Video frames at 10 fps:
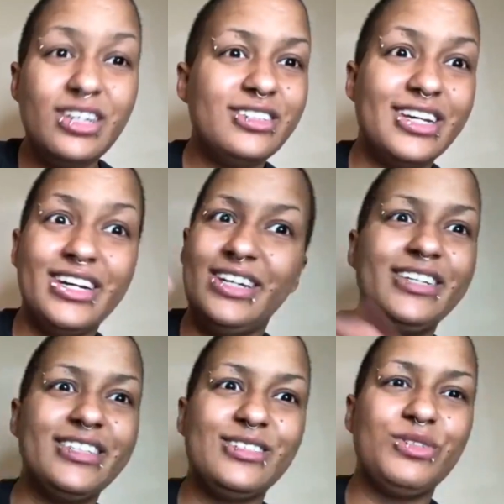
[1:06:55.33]
Yeah, he
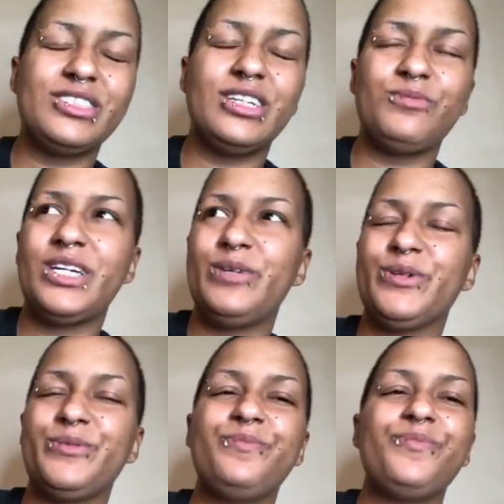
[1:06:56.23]
is a big time
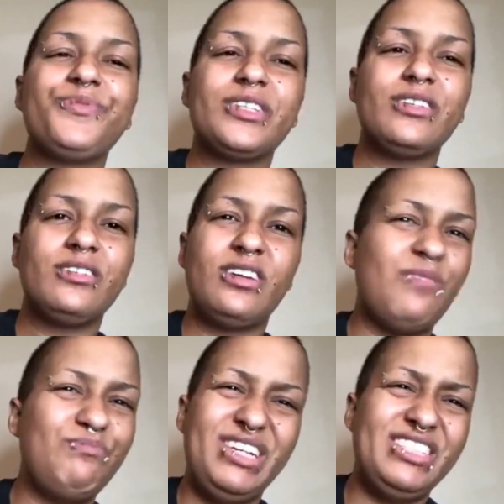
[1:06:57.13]
gamer.
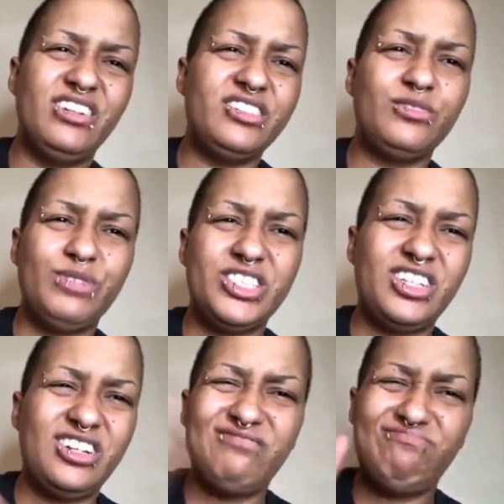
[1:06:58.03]
Me, not so much.
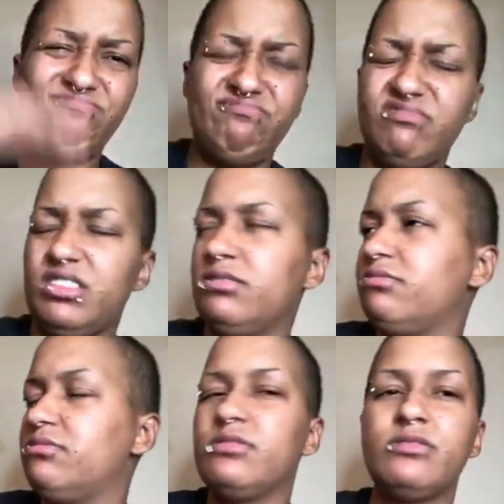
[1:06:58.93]
I'm
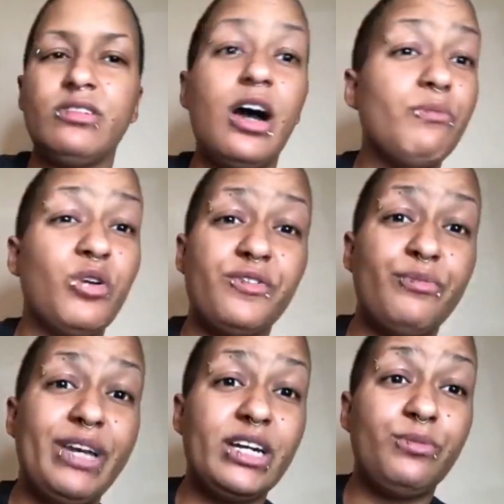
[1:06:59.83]
more of a
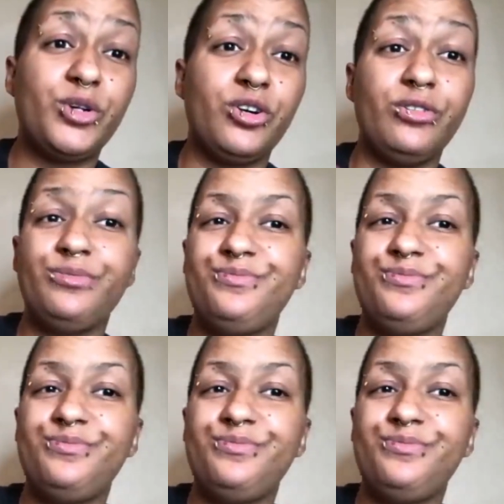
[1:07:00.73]
makeup girl.